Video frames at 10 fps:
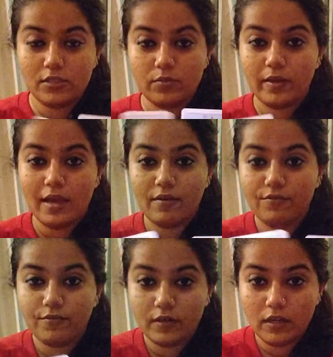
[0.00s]
So we have
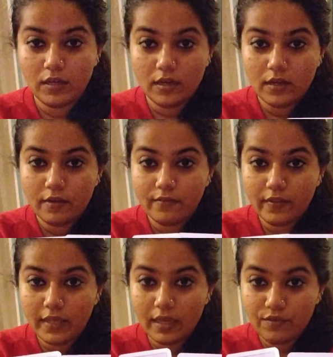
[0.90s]
the
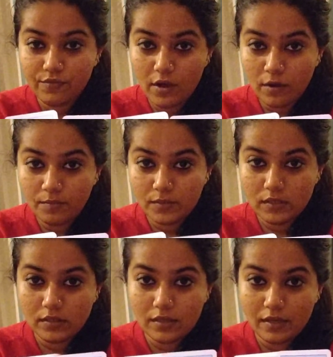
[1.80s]
King of
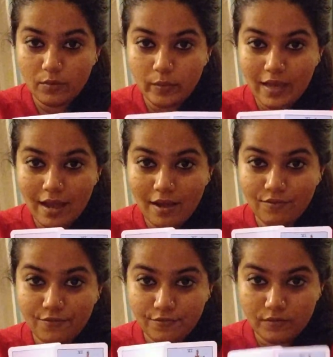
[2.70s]
Cups and we have
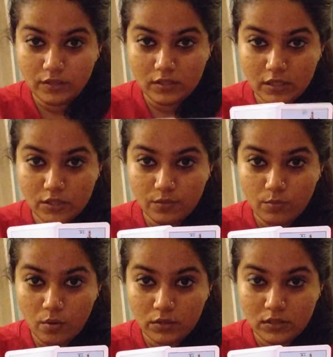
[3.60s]
the Six of
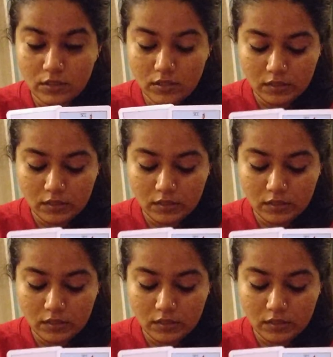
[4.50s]
Wands.